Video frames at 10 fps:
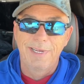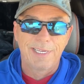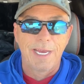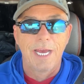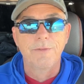
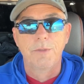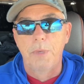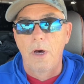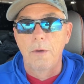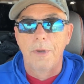kind of a
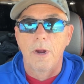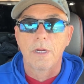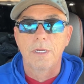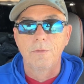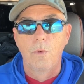
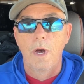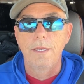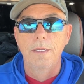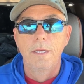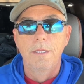ballpark of what
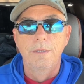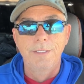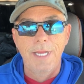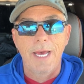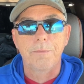
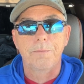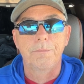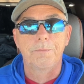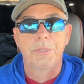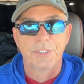net
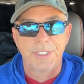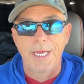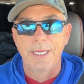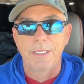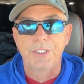
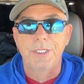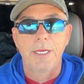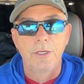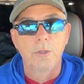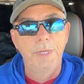percentage that
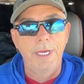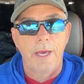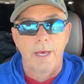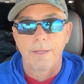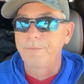you'll be at.